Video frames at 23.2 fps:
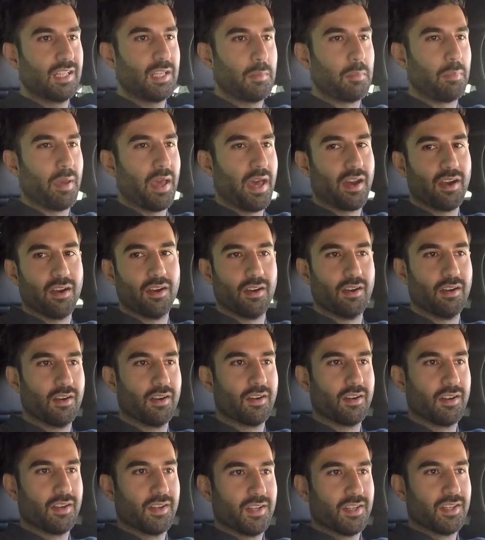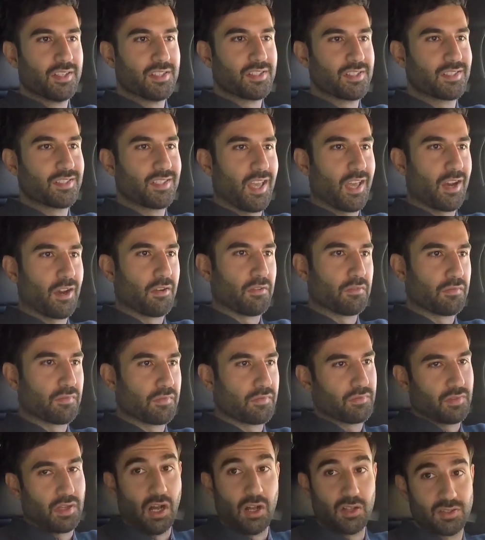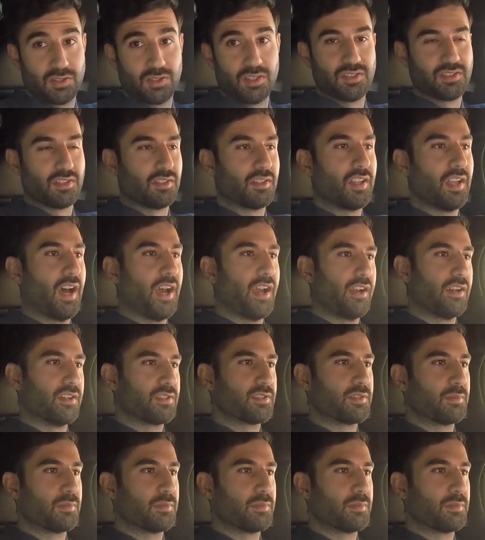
better set of all-season tires.